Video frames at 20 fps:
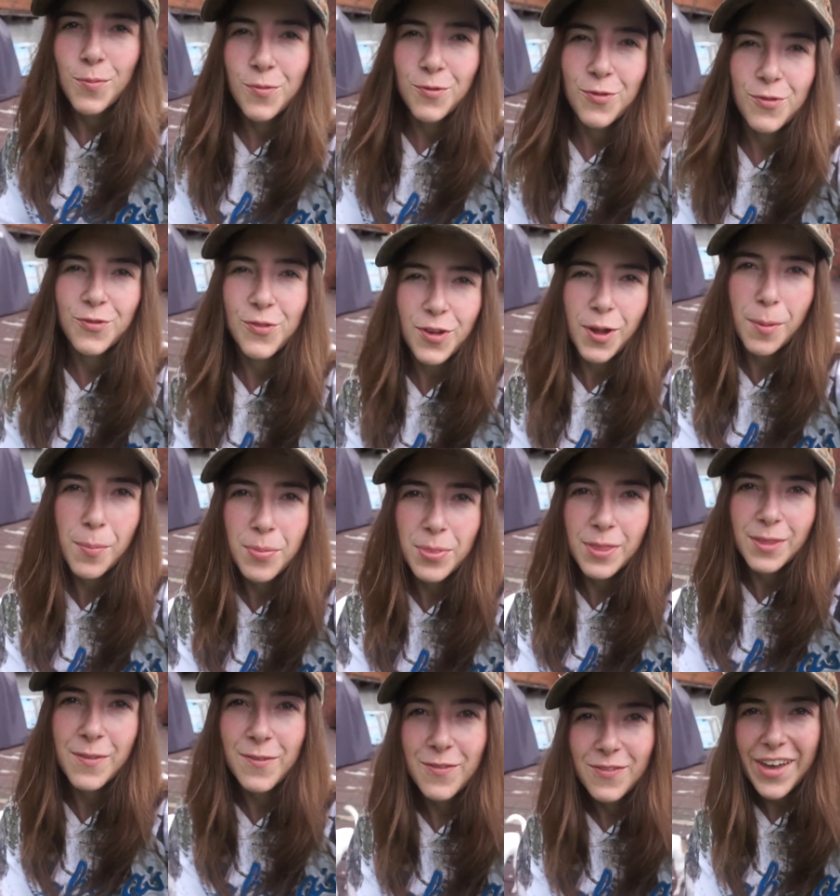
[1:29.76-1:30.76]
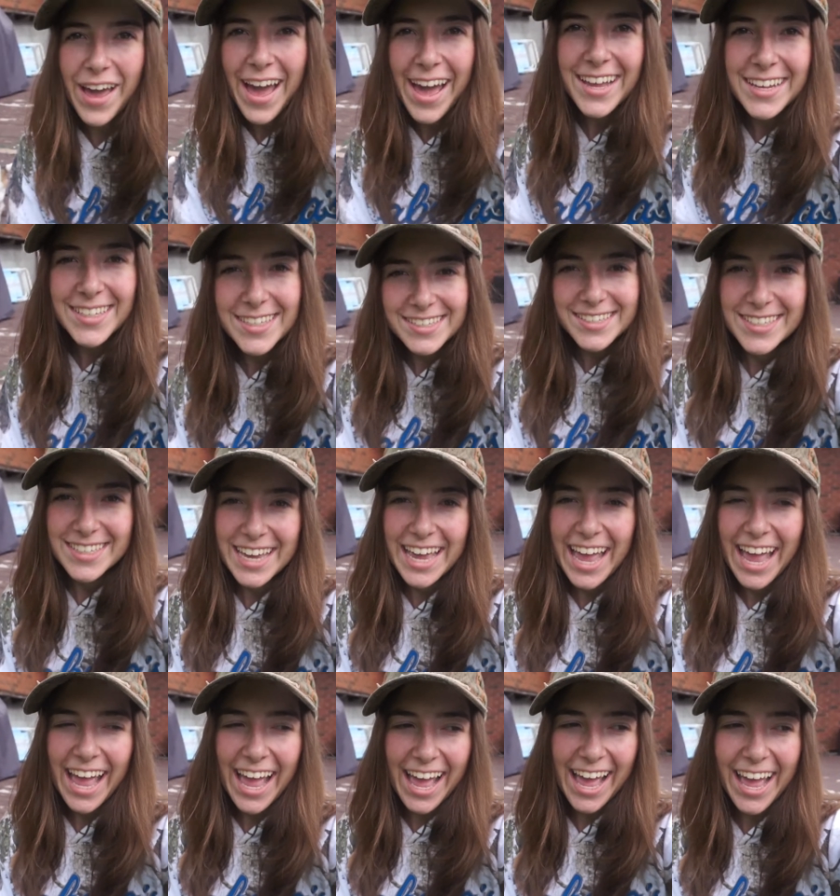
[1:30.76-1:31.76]
from the vet
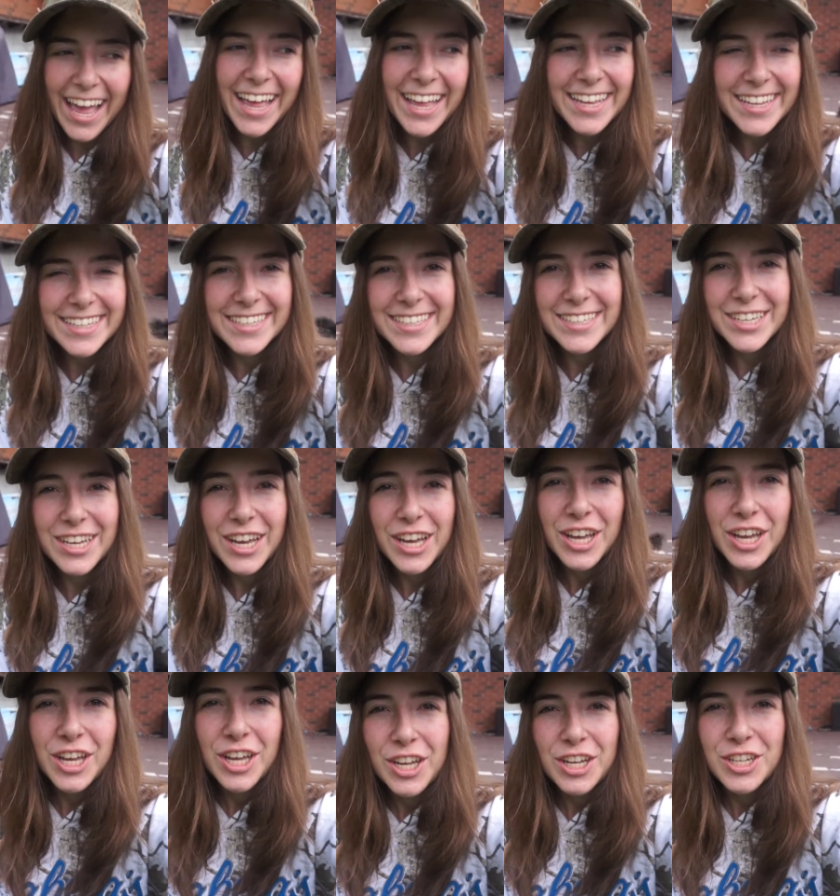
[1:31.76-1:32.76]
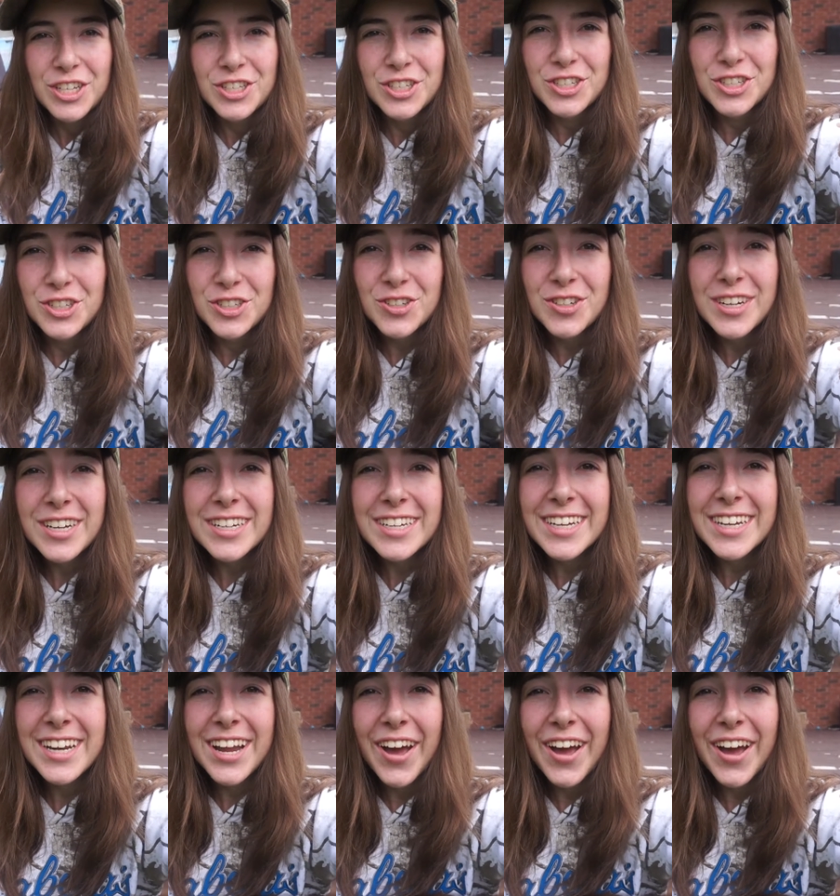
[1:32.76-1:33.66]
and Juno did